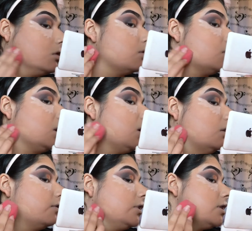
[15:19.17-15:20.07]
I'm taking
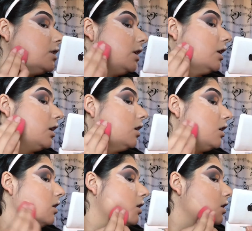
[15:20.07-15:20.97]
it first here,
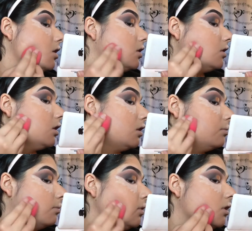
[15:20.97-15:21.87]
and then
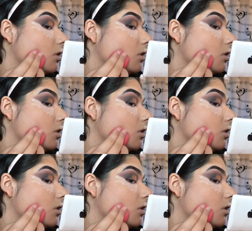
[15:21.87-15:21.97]
I'm